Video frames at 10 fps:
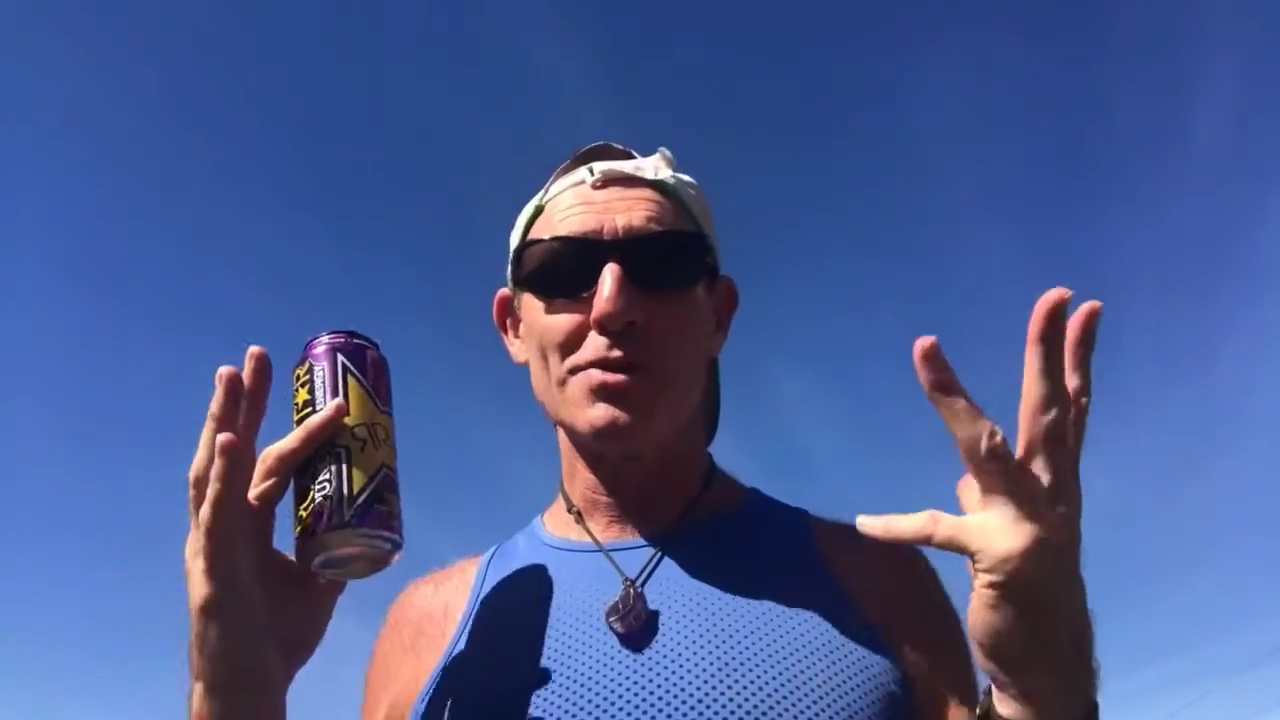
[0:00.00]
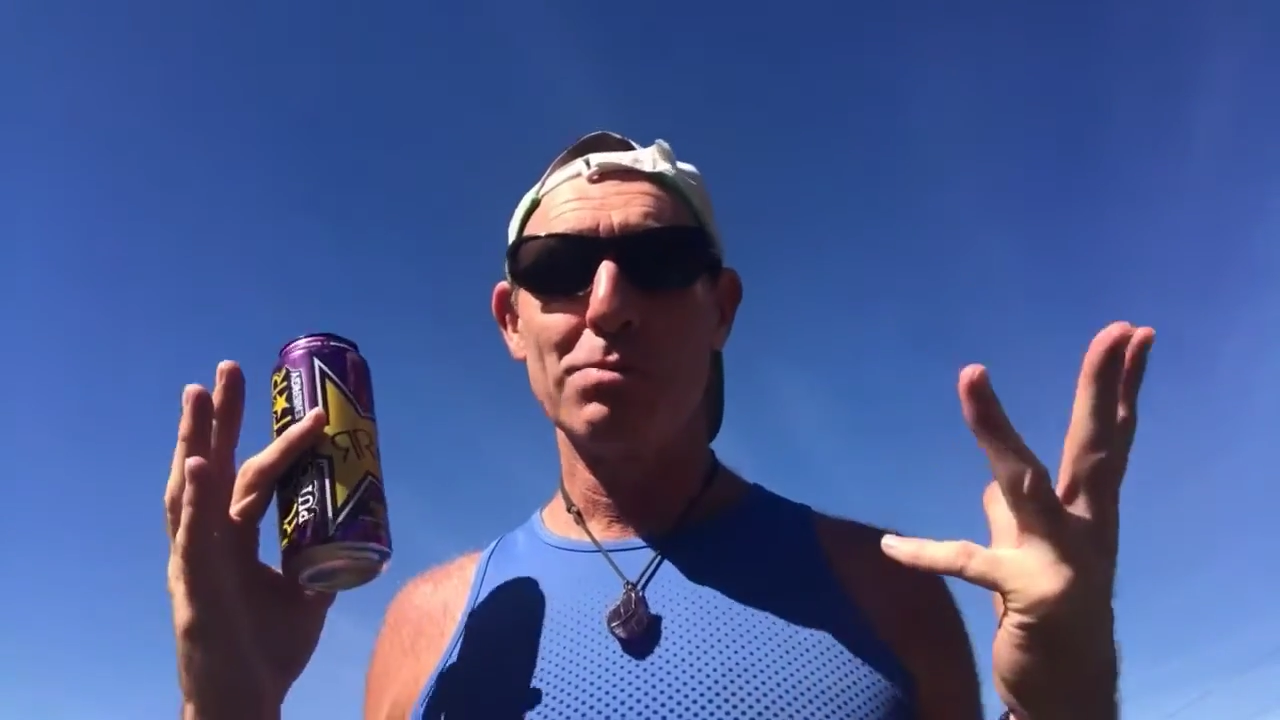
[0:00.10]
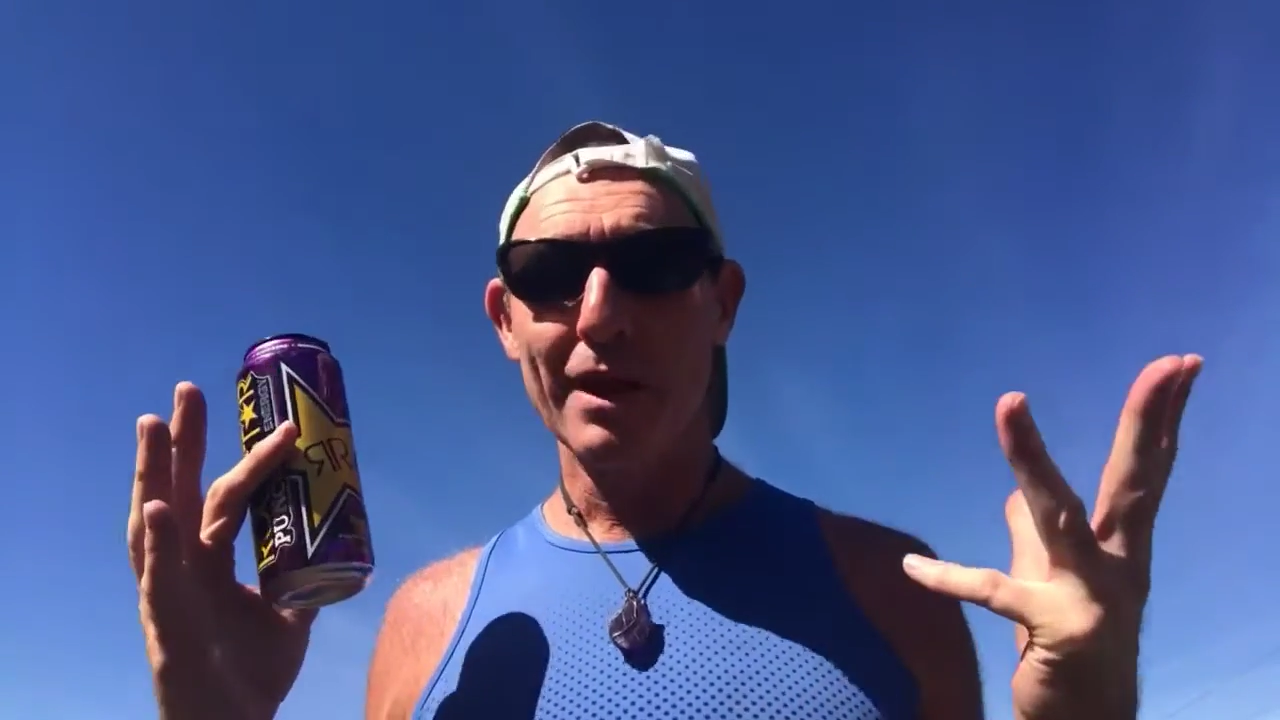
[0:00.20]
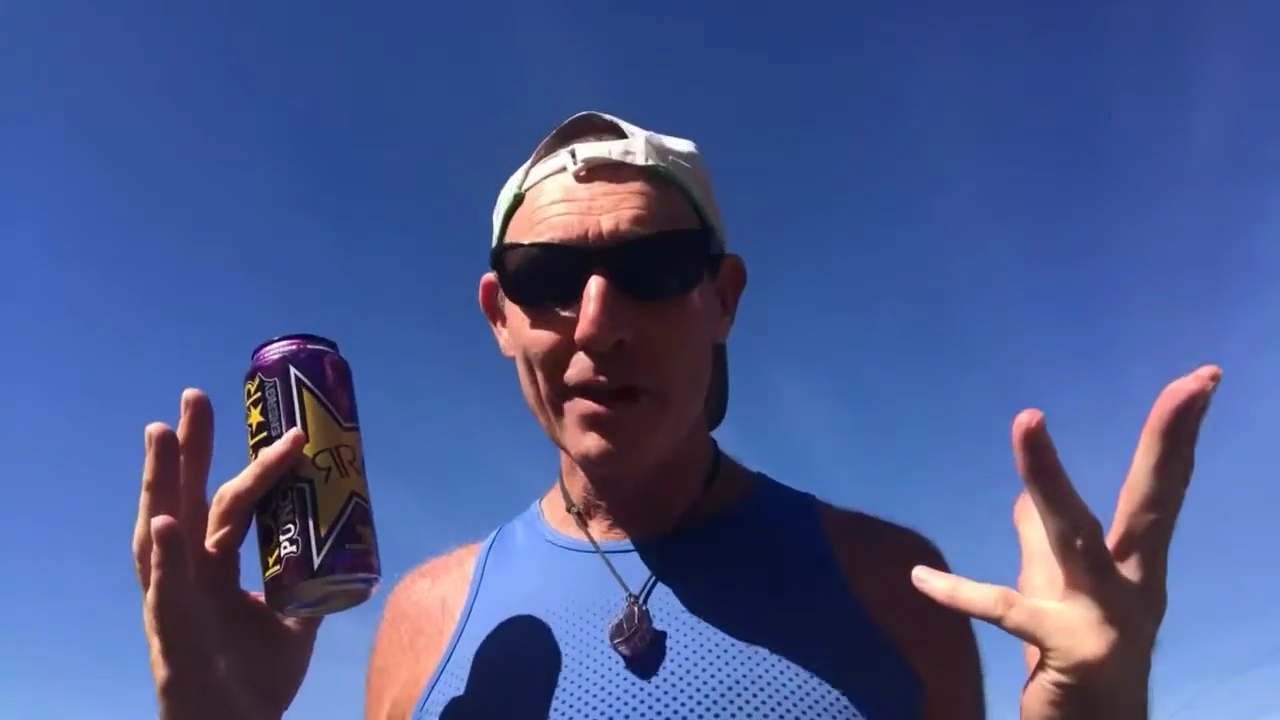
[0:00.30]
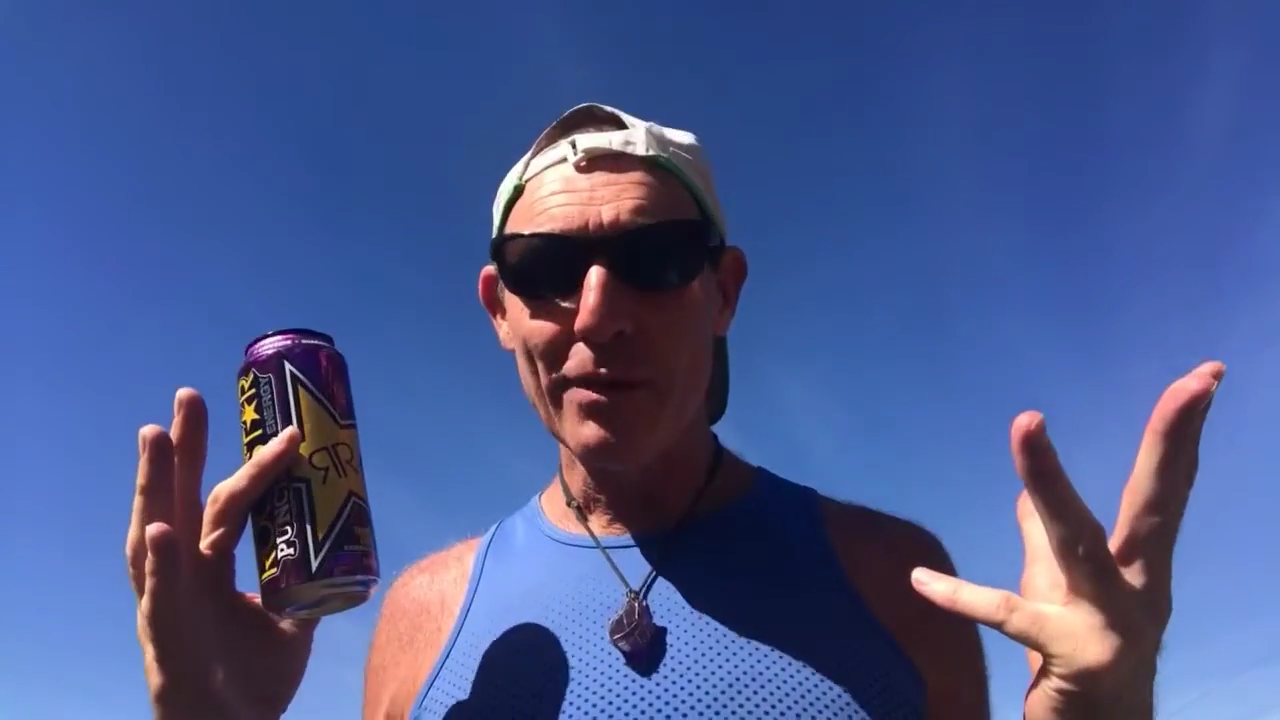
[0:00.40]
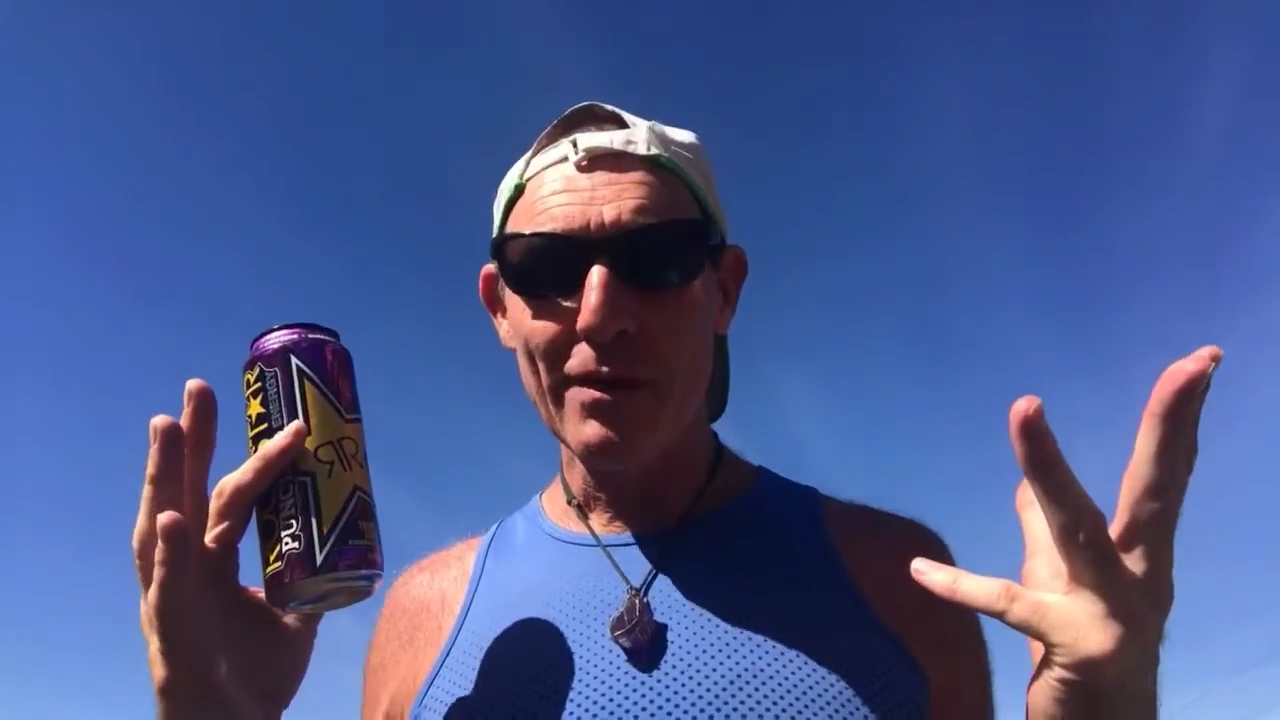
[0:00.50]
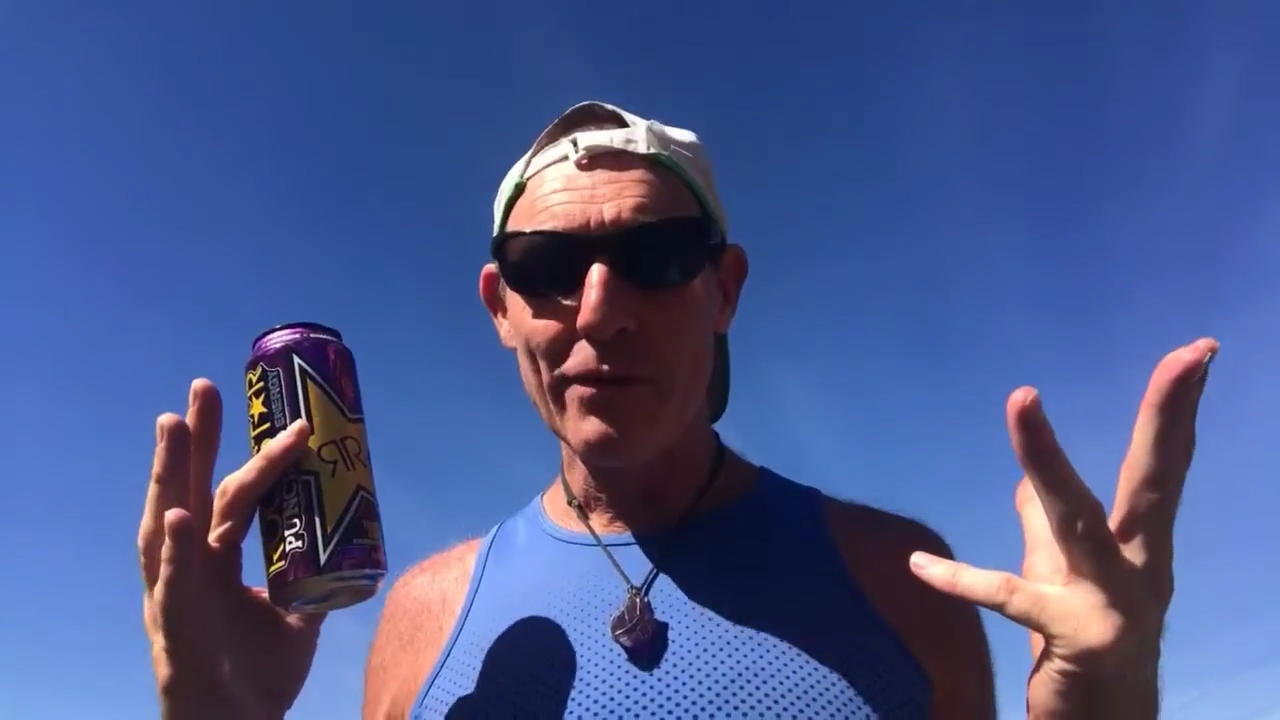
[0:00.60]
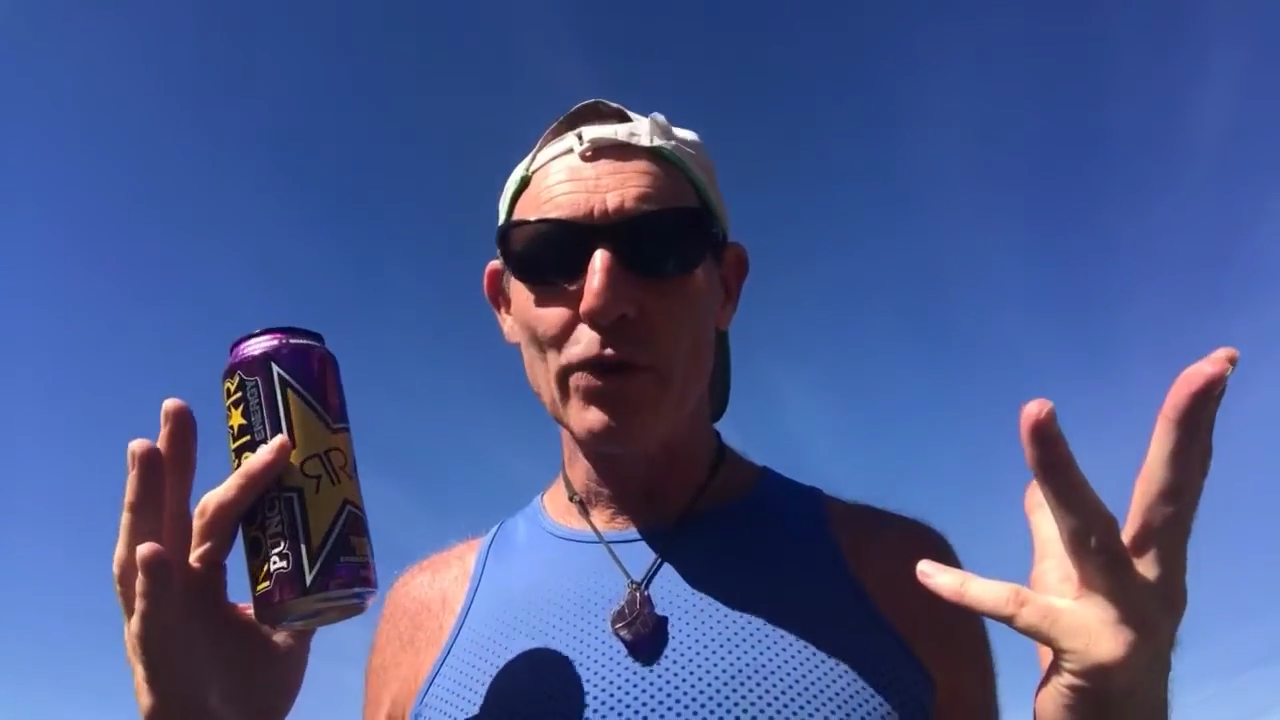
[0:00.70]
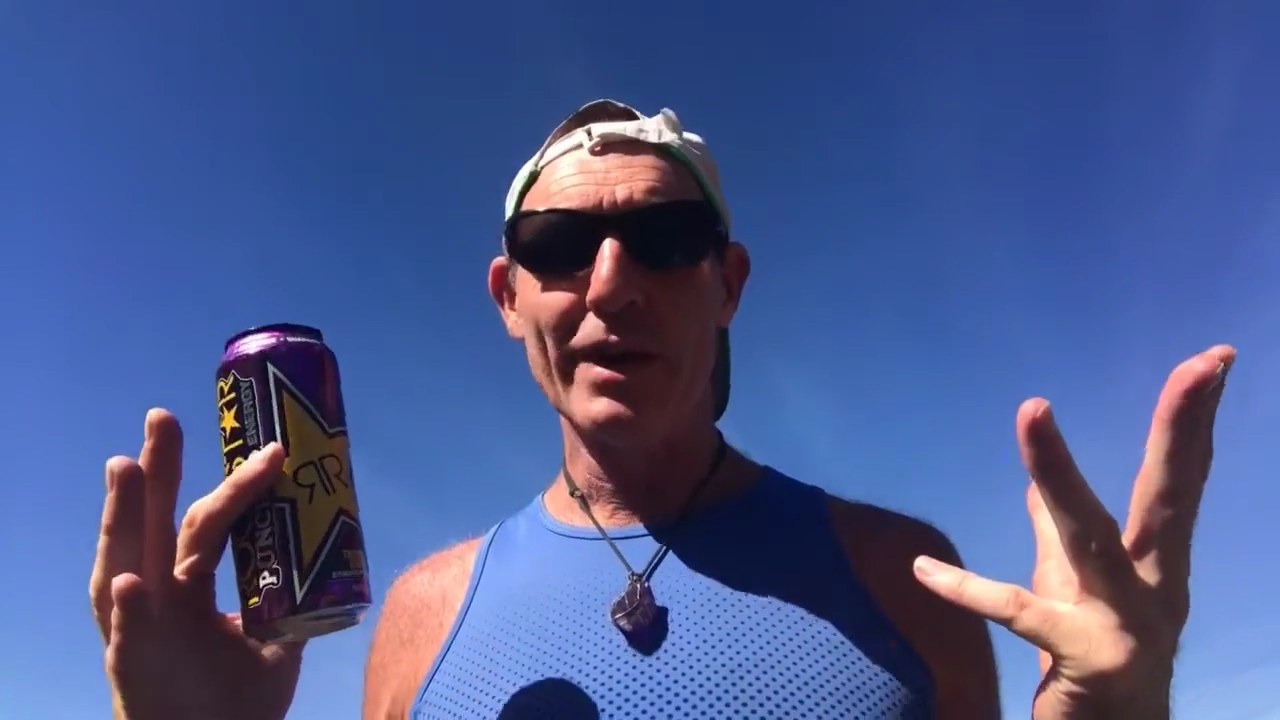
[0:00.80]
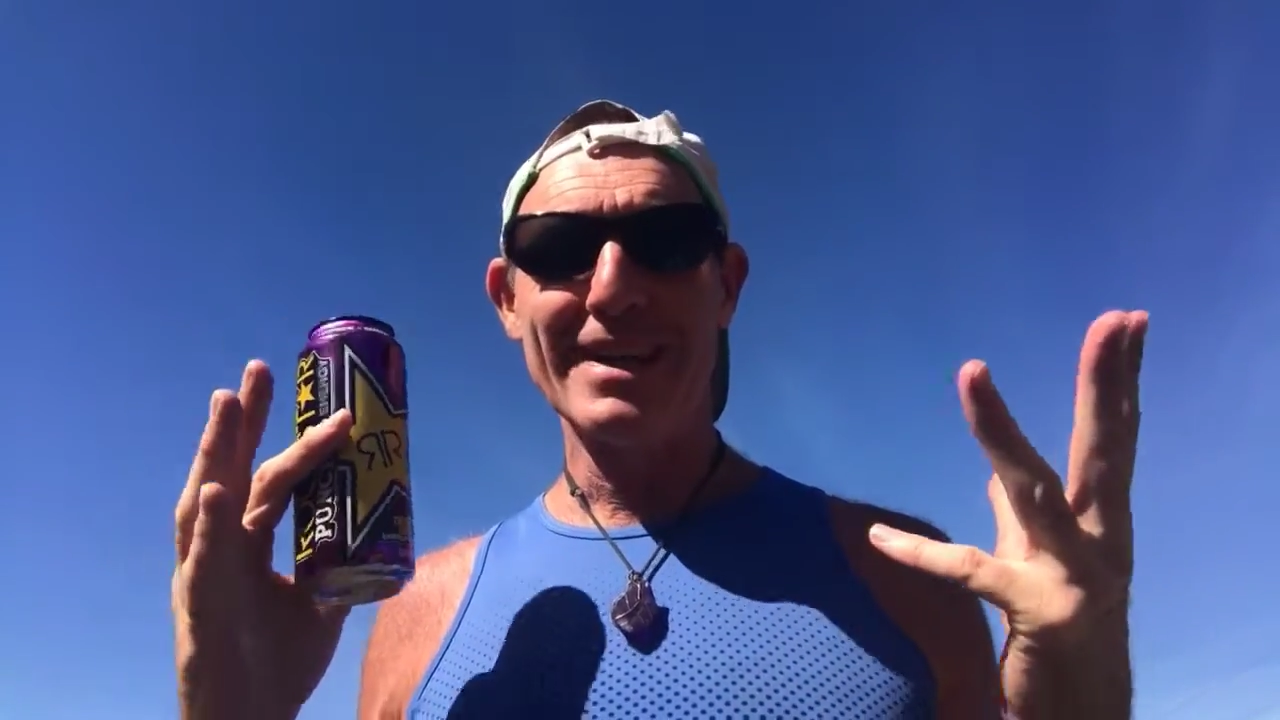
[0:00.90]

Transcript: is play around with your